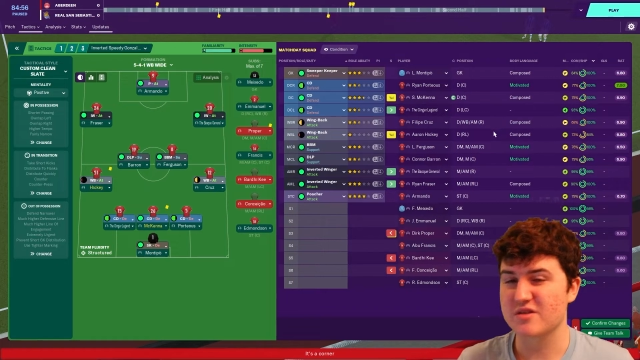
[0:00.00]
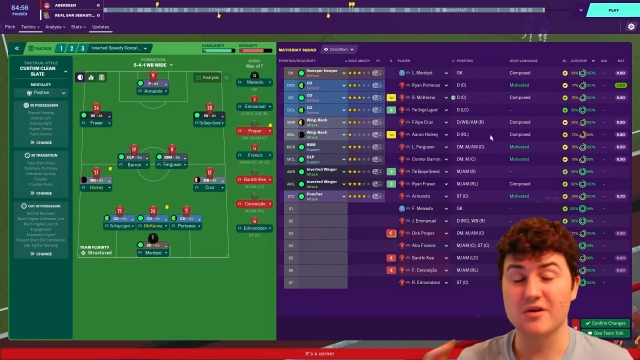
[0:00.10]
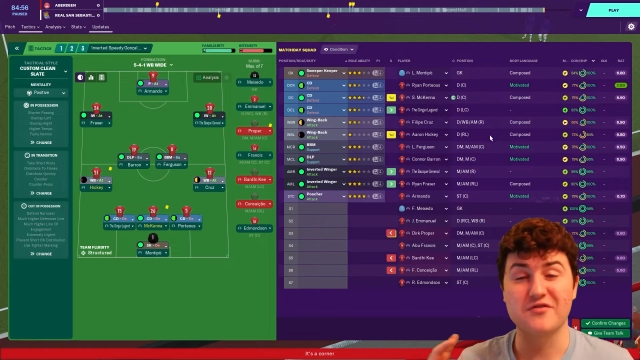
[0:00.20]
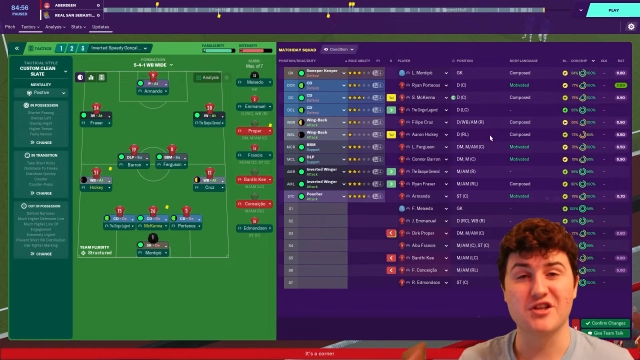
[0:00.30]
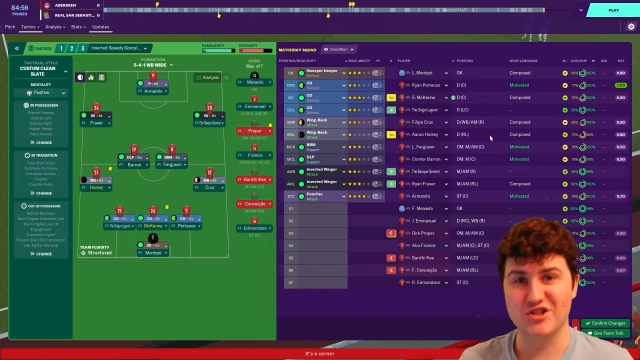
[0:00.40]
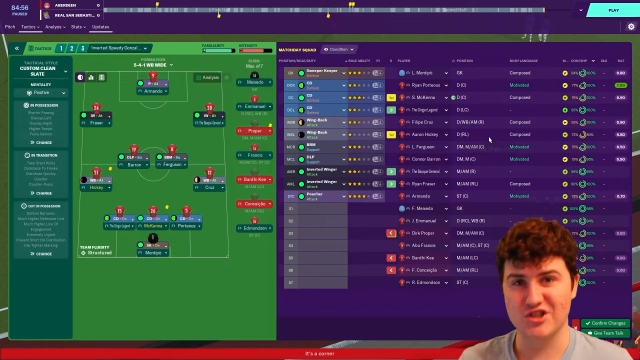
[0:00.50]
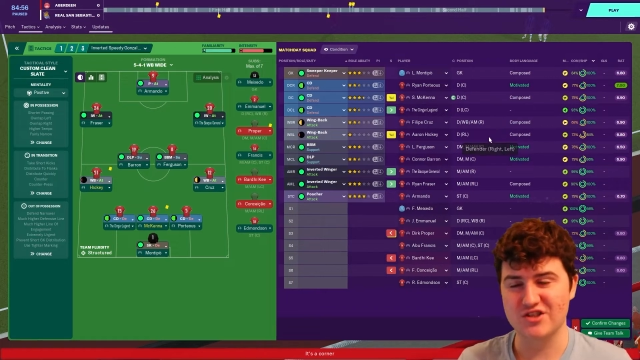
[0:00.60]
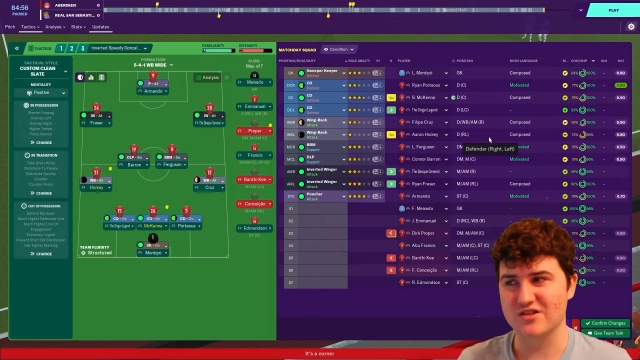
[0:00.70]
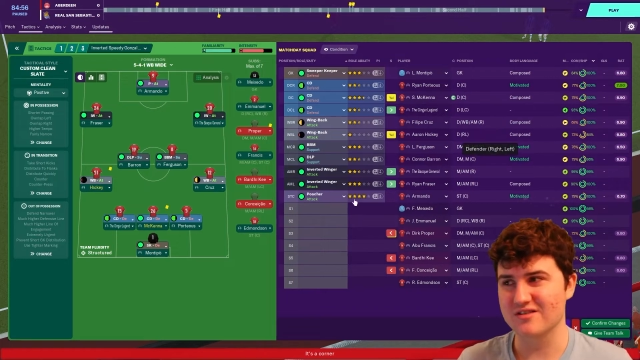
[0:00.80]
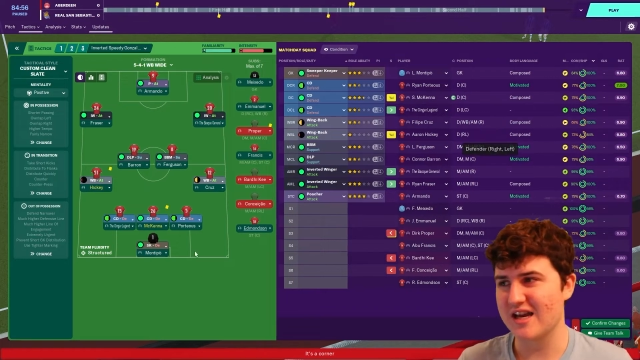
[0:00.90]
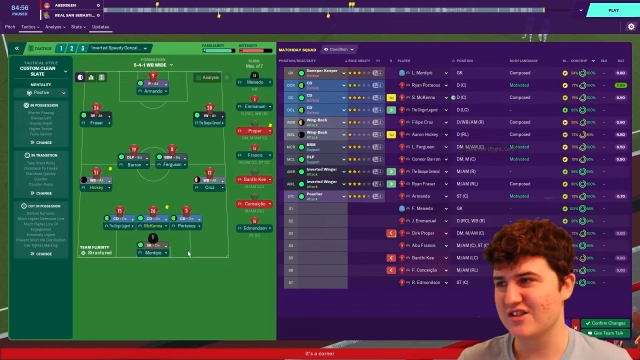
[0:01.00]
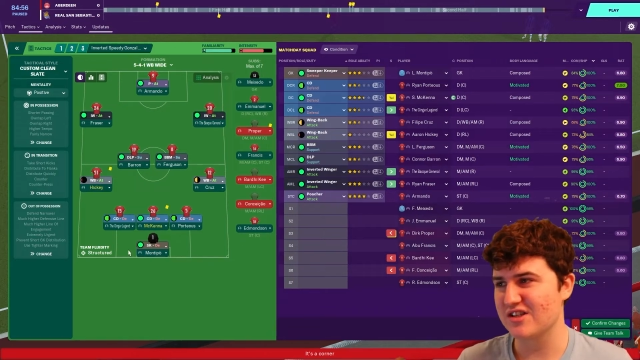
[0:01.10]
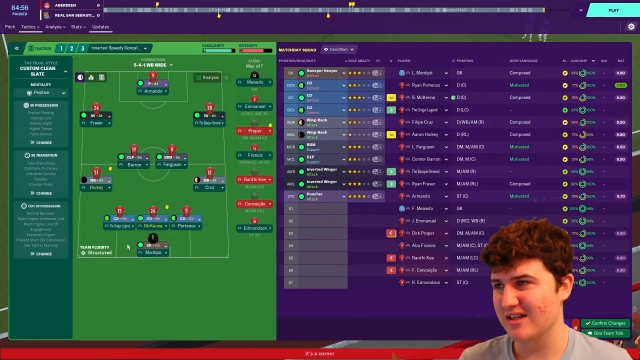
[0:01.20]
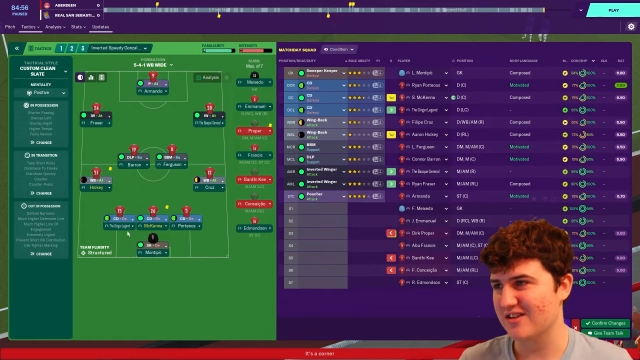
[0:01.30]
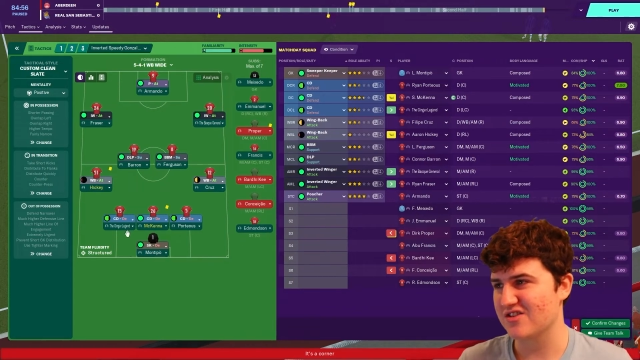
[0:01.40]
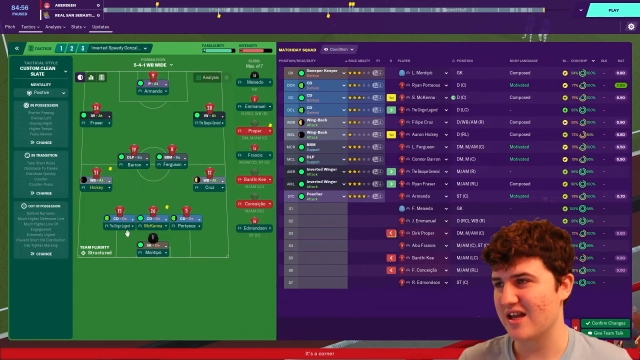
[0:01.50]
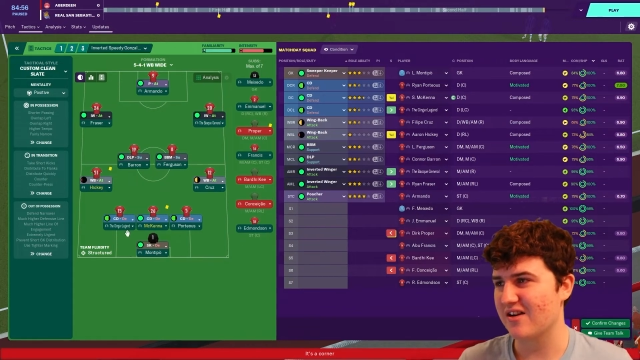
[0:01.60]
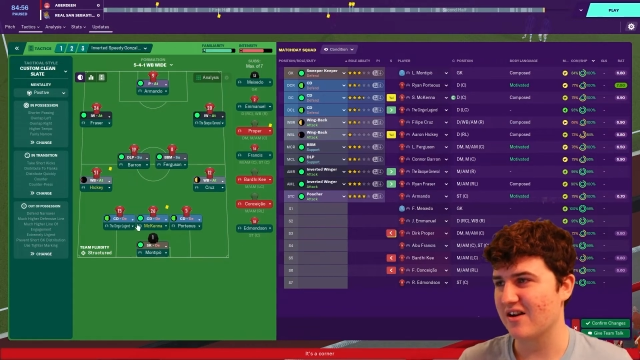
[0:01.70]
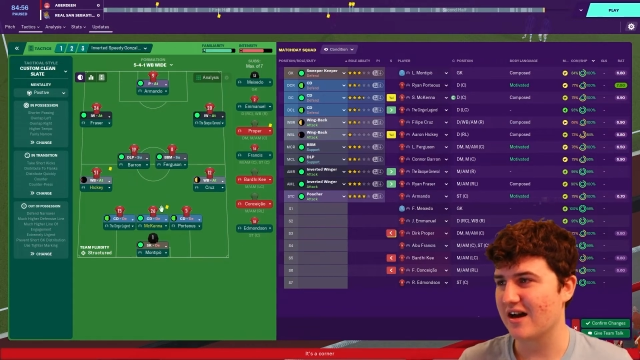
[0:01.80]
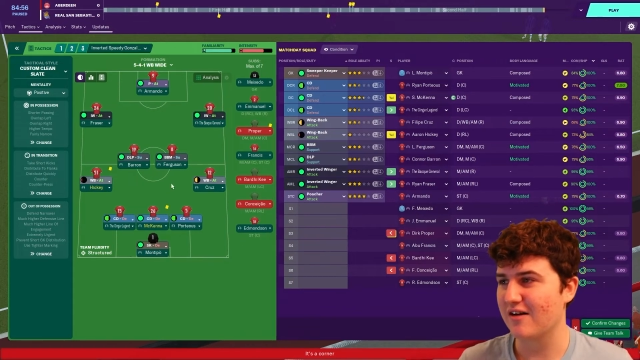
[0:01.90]
come off for the Ginger Legend in the centre
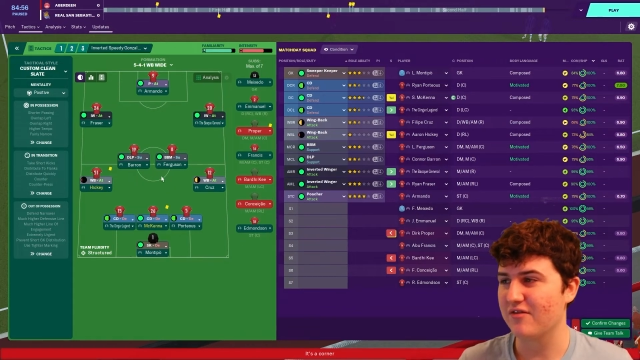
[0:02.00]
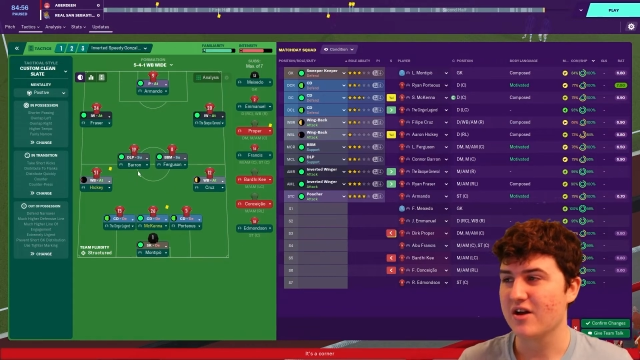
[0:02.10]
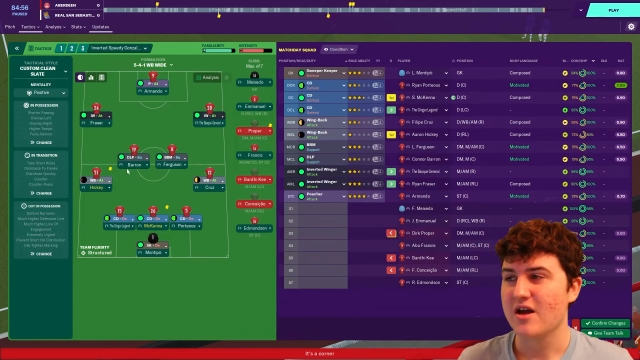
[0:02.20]
half.